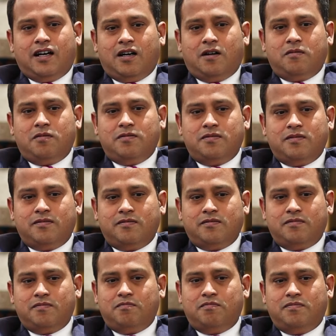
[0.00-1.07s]
Oh,
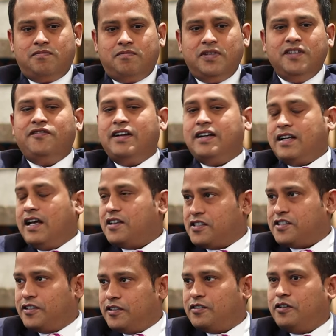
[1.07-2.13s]
been
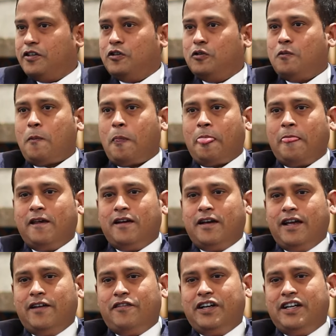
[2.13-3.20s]
fantastic. You know,
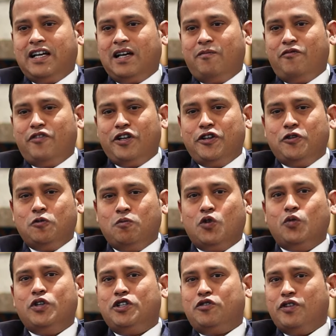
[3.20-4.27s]
every time when you
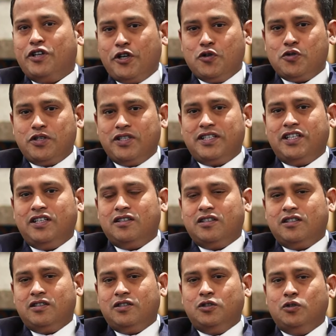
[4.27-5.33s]
move into a new city,
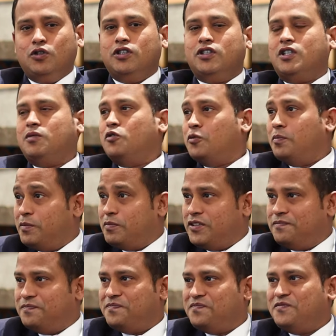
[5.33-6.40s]
you learn about
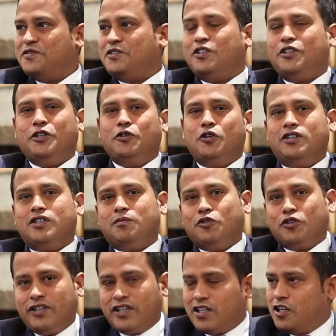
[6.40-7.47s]
people, you learn
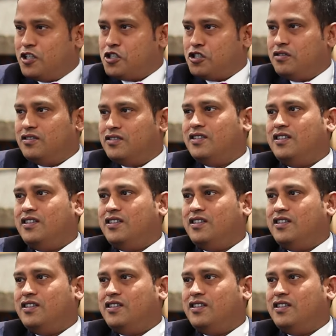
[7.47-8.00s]
about the culture,